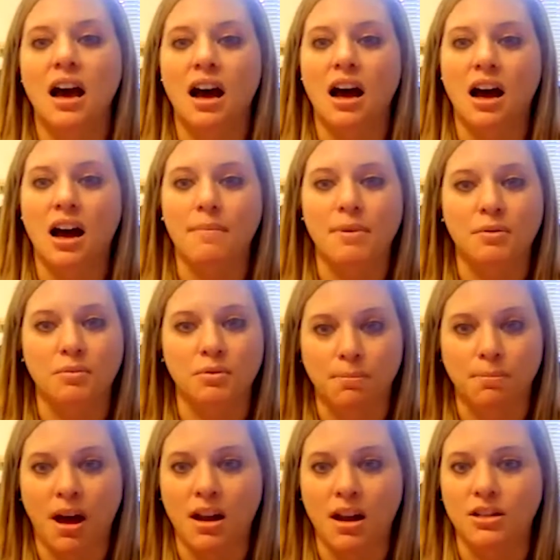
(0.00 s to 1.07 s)
and
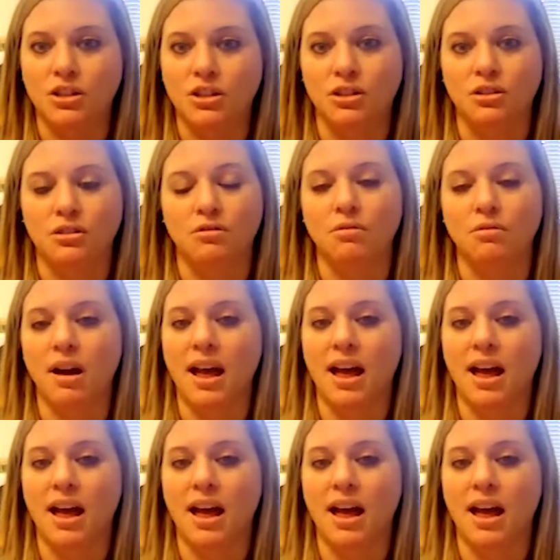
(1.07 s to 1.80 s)
responded to.